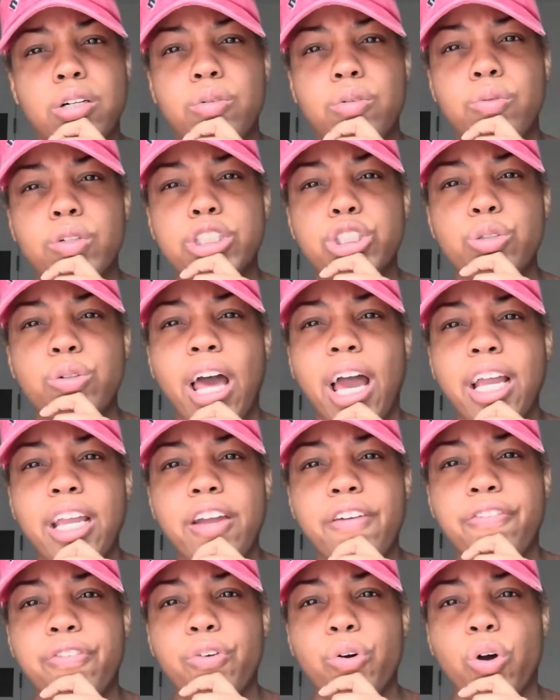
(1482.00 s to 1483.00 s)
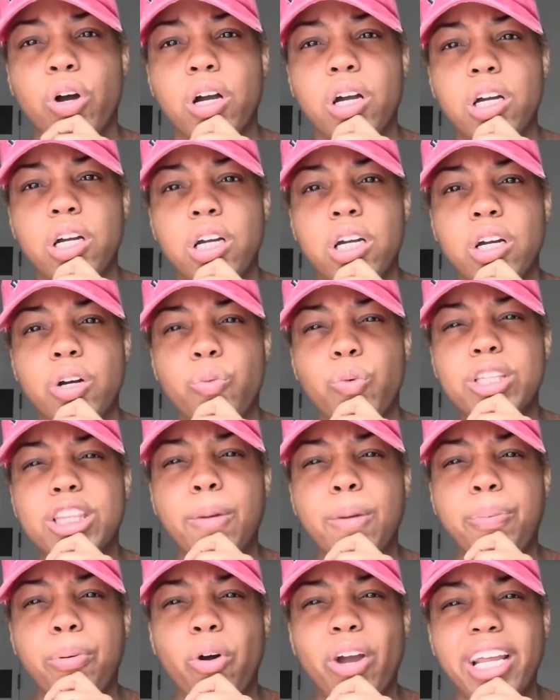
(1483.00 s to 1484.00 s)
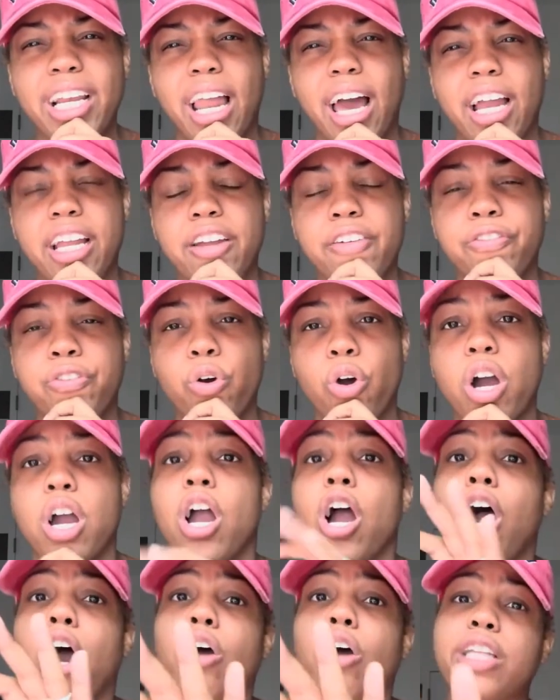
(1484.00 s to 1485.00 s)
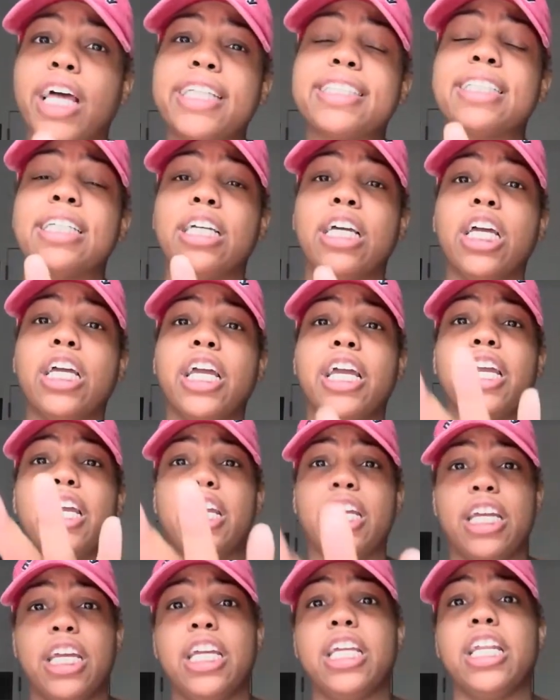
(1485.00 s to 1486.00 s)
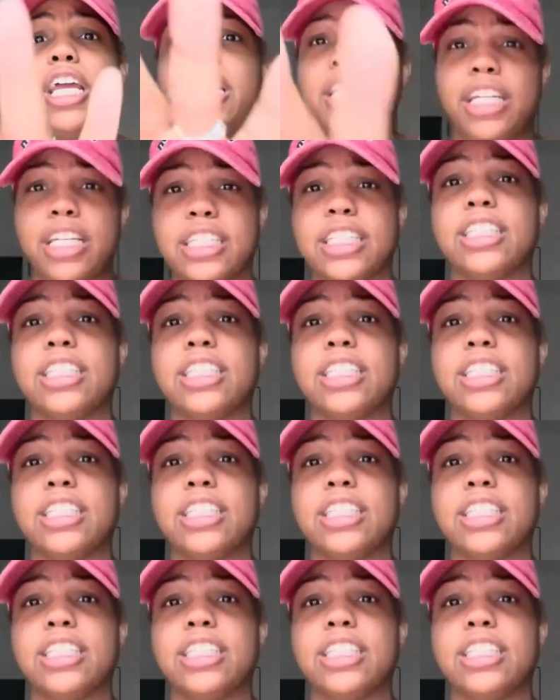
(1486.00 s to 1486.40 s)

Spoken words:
What you lying for? What the boy lying for? Oh, and this